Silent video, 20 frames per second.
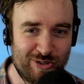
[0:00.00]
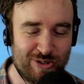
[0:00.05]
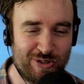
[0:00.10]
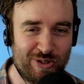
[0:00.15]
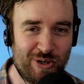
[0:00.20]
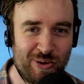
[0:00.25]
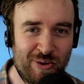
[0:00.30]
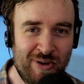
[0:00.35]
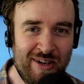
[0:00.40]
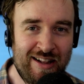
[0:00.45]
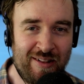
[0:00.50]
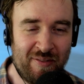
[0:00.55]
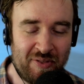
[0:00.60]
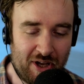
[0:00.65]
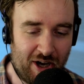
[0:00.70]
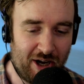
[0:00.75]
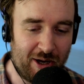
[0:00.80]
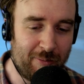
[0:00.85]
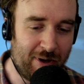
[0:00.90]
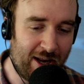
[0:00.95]
So
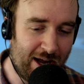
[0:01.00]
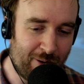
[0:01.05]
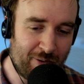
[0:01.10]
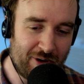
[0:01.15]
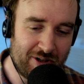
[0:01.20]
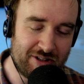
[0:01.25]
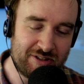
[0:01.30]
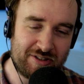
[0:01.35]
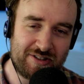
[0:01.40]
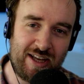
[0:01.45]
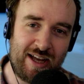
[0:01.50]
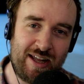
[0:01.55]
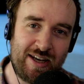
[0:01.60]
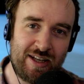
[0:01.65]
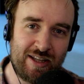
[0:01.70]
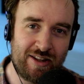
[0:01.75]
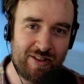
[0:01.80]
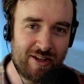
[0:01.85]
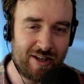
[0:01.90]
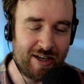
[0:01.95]
I'm now
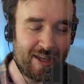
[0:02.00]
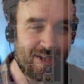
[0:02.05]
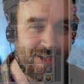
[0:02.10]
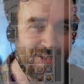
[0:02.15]
understanding that in